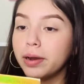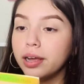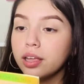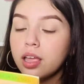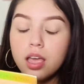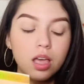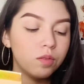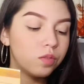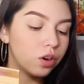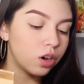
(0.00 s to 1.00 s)
but
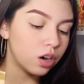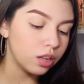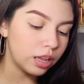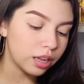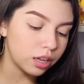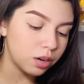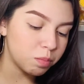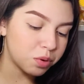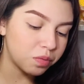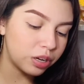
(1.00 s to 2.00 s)
for like an
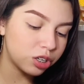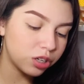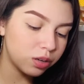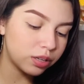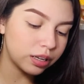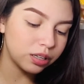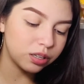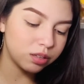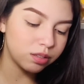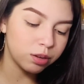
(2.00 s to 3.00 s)
improvisation,
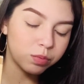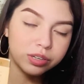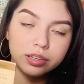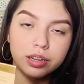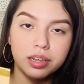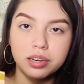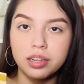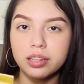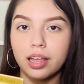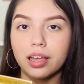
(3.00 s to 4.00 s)
since there wasn't
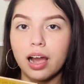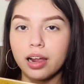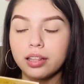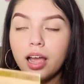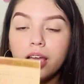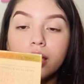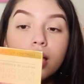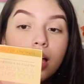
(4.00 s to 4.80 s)
any like highlight,